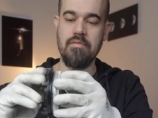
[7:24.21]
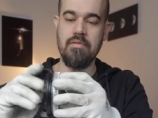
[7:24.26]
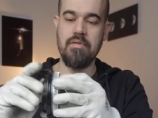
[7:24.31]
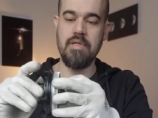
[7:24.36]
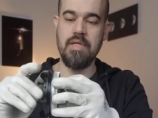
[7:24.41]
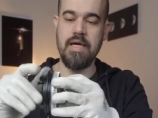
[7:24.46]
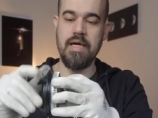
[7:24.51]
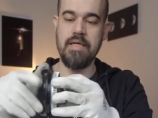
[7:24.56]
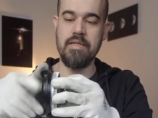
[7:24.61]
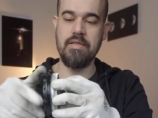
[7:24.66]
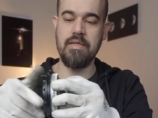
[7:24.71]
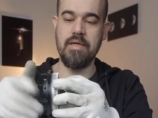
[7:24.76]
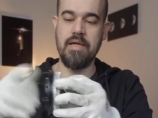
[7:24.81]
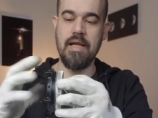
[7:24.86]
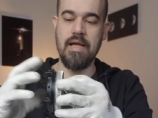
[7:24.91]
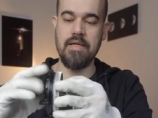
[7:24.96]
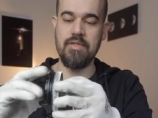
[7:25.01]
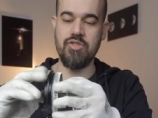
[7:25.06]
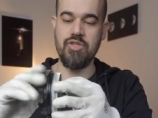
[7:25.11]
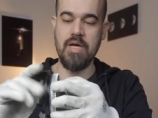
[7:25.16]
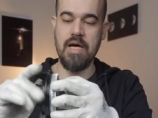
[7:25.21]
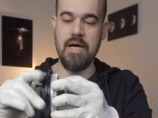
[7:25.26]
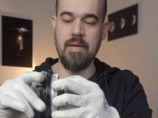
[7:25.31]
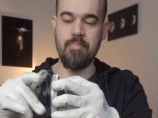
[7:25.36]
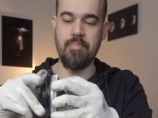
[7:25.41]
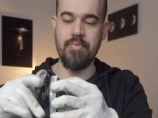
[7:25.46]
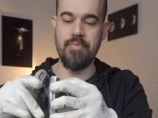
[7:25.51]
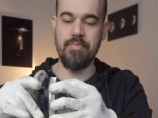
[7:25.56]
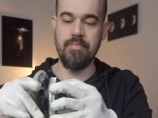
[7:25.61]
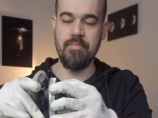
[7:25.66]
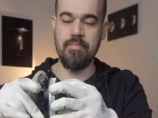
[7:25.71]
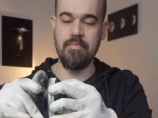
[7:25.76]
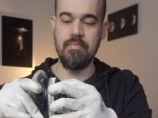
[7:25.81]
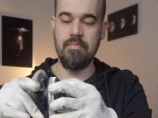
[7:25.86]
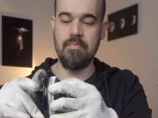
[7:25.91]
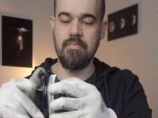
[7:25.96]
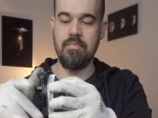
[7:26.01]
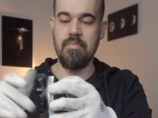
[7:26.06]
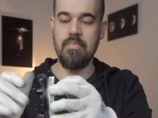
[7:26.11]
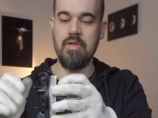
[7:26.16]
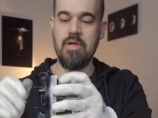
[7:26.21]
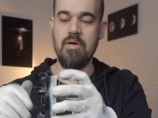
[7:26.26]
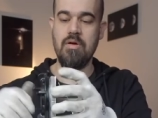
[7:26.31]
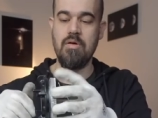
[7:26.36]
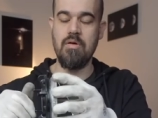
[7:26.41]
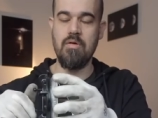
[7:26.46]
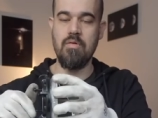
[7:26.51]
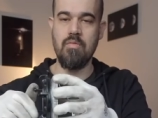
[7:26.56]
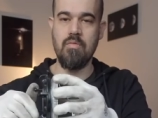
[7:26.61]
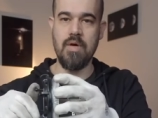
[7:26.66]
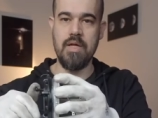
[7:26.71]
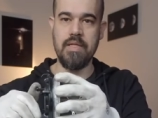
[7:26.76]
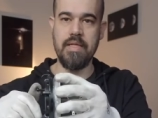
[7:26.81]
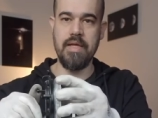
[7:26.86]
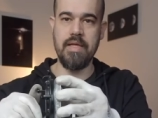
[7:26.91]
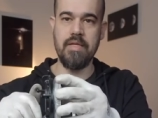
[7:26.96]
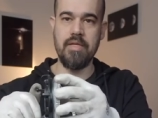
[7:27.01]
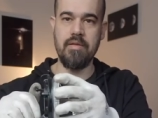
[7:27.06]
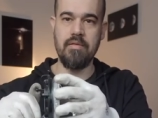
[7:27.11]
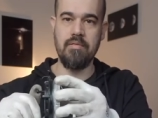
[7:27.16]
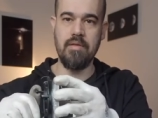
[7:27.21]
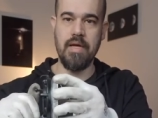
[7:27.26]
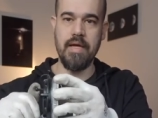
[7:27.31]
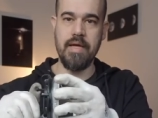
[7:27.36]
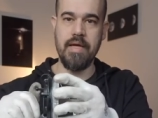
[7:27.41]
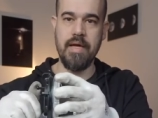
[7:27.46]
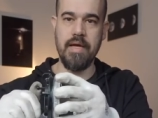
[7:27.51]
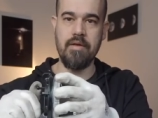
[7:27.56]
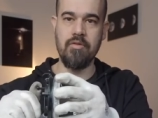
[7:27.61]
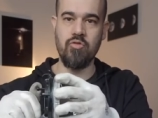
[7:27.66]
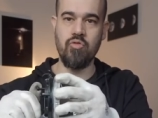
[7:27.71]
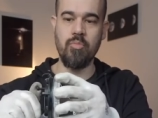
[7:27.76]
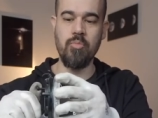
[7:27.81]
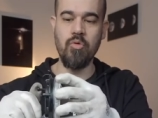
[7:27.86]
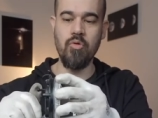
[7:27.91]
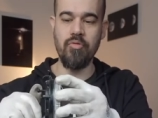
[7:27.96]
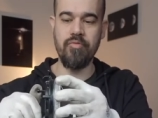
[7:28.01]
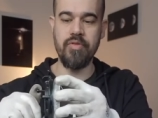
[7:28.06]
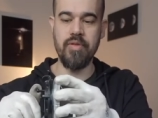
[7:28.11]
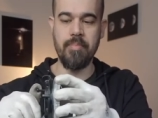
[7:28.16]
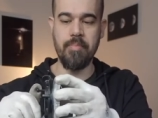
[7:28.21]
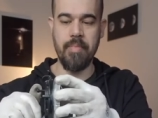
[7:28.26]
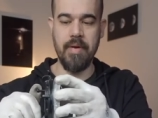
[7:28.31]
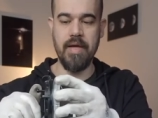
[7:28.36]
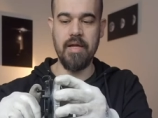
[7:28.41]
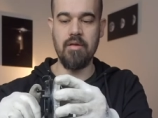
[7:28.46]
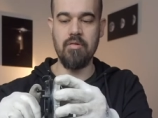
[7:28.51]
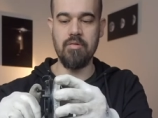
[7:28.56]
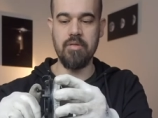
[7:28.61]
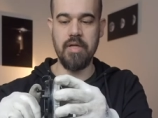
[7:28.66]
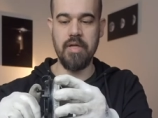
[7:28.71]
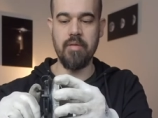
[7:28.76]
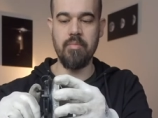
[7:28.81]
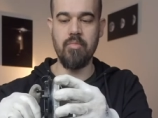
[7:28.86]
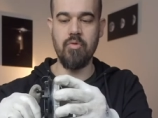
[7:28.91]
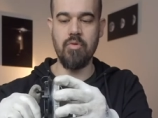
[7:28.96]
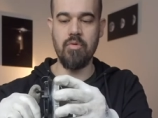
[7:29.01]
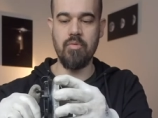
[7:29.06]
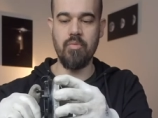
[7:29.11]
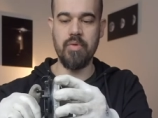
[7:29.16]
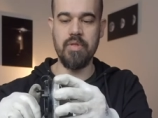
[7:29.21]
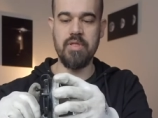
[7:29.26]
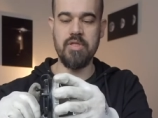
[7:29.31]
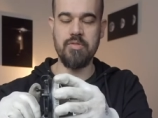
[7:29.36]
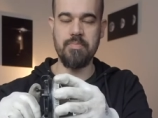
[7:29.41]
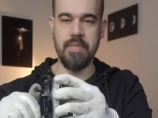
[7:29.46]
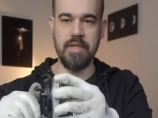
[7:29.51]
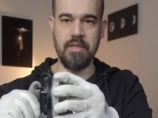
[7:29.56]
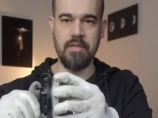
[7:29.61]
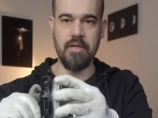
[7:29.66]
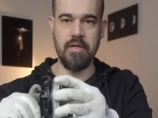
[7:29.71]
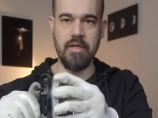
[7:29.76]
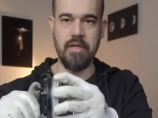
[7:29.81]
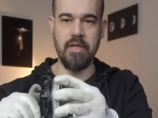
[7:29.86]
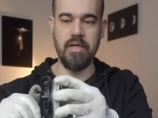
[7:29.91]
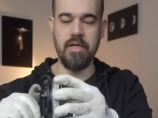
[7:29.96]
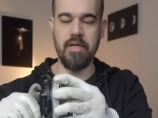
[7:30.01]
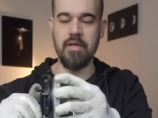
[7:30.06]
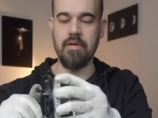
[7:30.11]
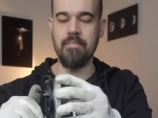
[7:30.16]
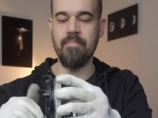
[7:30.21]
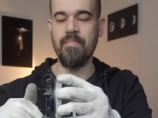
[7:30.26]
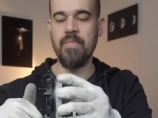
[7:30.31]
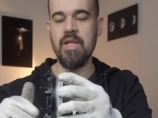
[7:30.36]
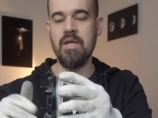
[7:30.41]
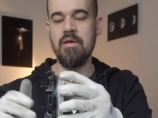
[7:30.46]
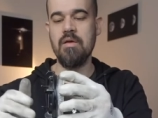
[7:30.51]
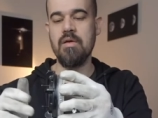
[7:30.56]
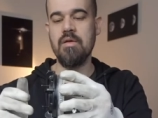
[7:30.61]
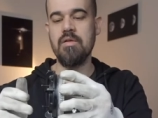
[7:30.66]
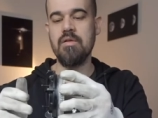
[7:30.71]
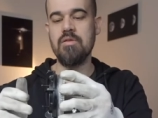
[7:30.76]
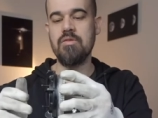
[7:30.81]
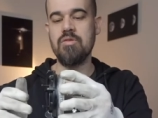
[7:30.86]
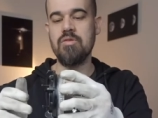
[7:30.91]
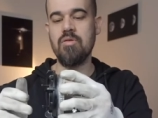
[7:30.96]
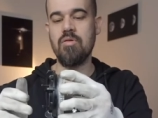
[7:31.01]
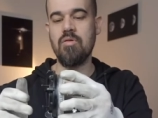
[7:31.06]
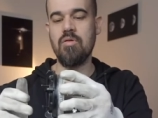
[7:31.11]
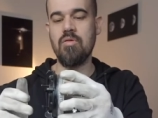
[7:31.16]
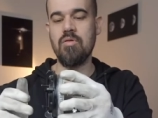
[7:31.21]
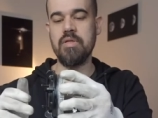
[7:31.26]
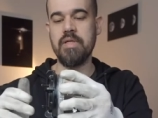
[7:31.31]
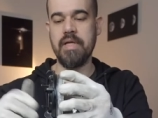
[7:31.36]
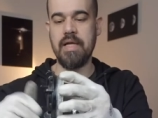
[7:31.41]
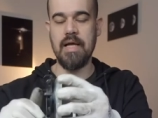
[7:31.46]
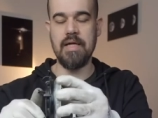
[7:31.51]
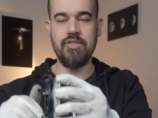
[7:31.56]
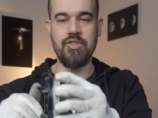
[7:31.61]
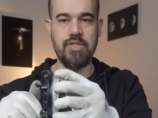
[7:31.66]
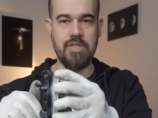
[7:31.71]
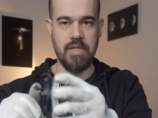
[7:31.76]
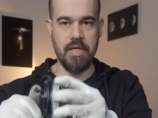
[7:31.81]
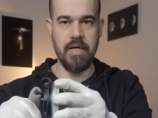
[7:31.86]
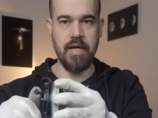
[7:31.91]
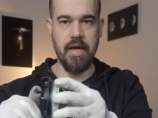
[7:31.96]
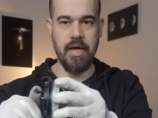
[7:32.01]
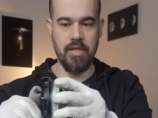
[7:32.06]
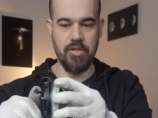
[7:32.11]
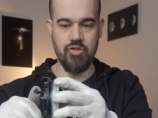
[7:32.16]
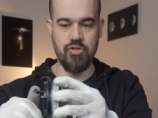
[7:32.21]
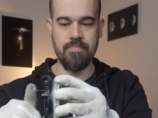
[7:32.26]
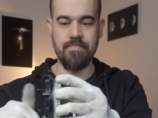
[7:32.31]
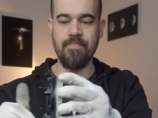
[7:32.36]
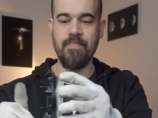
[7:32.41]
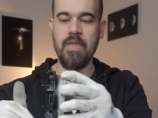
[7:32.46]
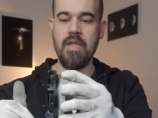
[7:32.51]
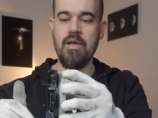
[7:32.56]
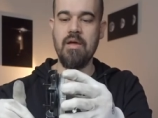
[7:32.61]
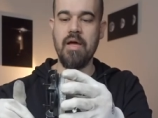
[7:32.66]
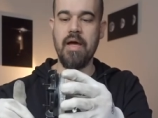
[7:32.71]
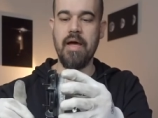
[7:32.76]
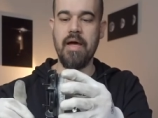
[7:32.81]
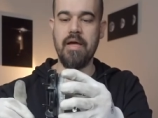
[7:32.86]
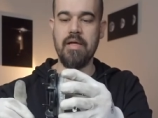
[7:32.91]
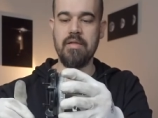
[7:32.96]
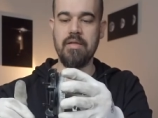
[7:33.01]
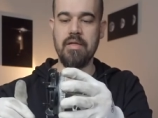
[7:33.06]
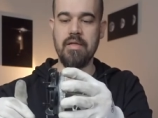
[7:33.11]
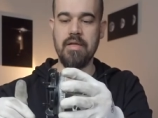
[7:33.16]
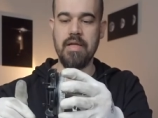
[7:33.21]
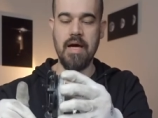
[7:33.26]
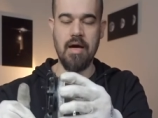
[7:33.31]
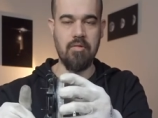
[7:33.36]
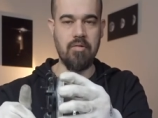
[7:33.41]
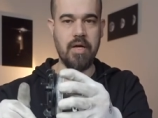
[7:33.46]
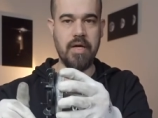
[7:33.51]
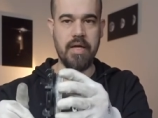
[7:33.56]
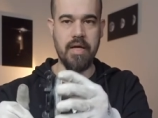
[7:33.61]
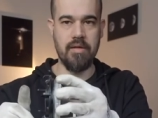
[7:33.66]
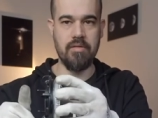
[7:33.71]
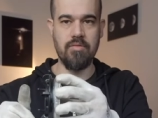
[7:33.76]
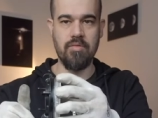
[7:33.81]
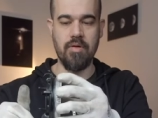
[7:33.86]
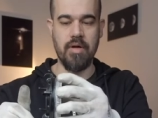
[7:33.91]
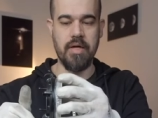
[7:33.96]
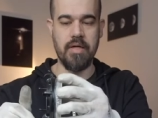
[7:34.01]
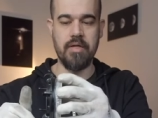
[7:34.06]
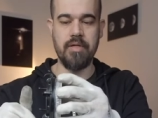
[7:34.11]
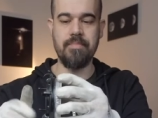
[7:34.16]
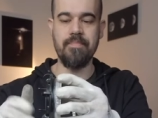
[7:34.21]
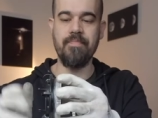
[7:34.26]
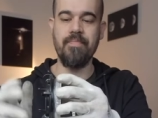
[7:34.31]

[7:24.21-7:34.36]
tie the clutch up, well then I cannot move the payload anymore with respect to the gear. So the clutch is engaged and now I can track.